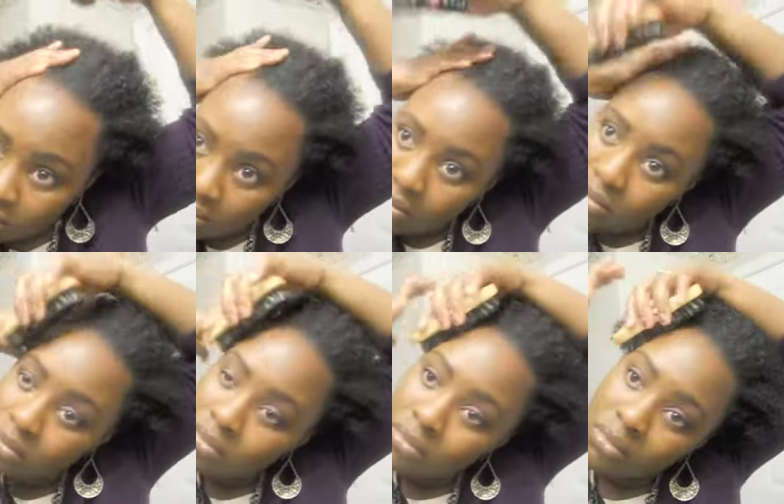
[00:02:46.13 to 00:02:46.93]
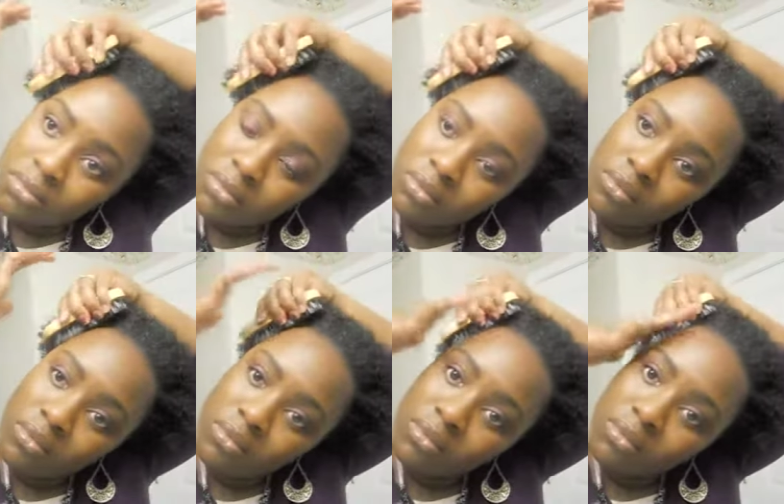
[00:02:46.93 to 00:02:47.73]
And this is a very
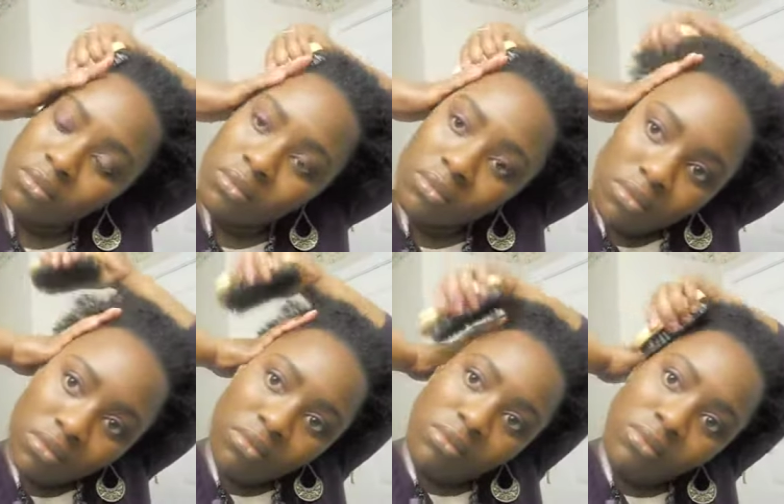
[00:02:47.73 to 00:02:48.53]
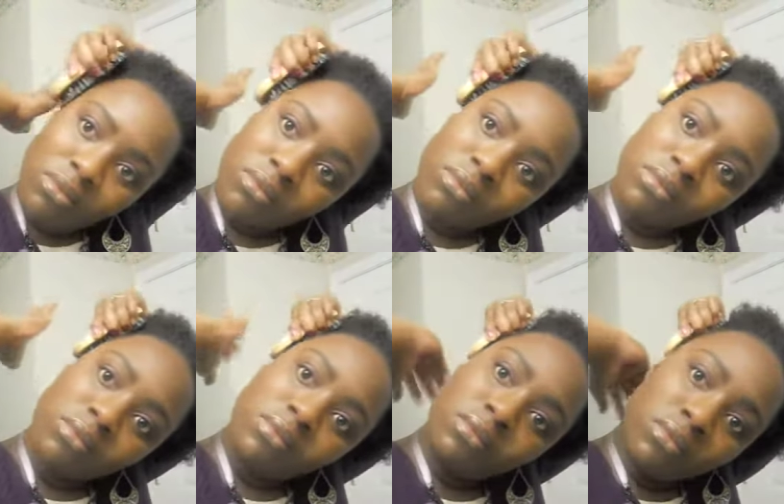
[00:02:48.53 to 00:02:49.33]
soft brush
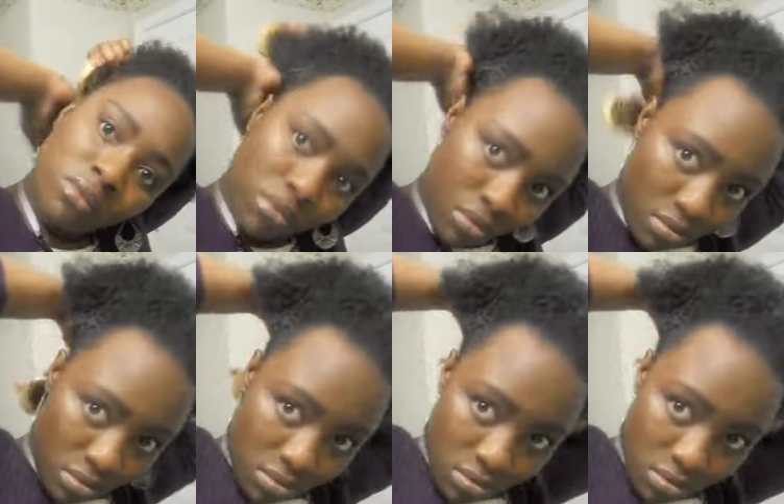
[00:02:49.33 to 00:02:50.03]
that's